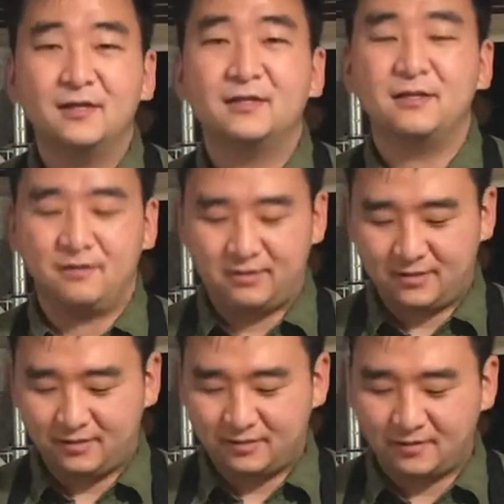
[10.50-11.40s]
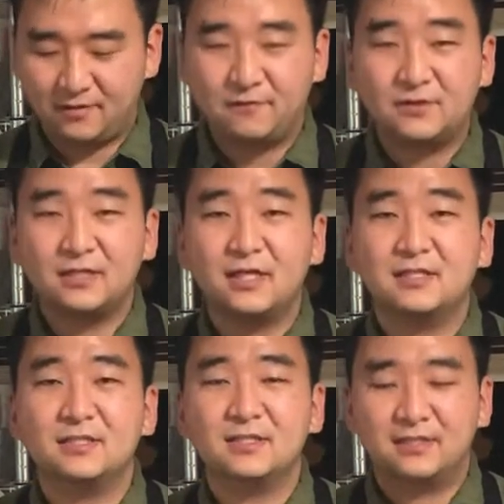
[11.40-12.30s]
Now, the first thing I
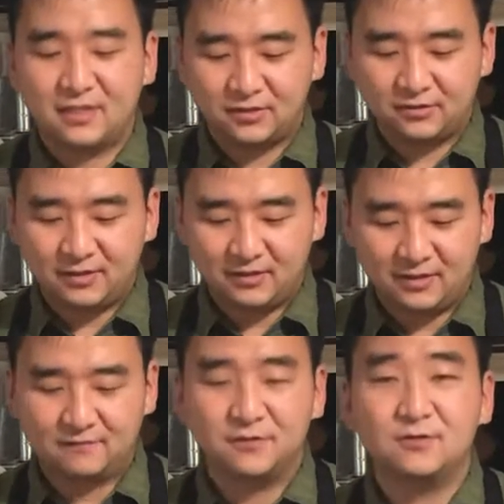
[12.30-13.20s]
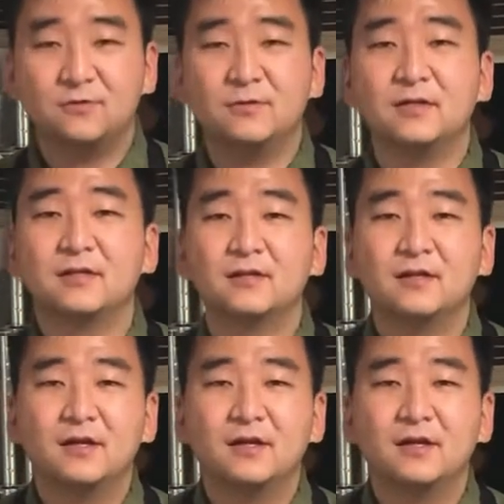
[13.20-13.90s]
suggest you guys try have to do with